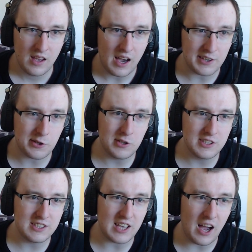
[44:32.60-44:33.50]
I call
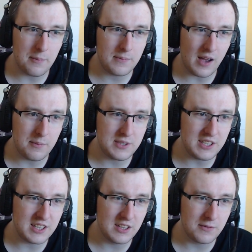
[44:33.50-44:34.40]
it
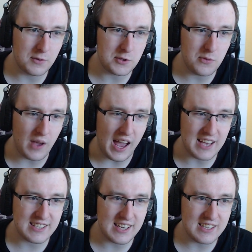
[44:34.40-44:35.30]
update Guild Wars 2
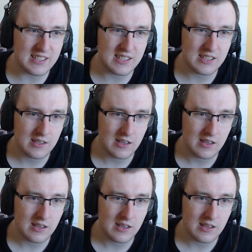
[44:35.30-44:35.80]
assets,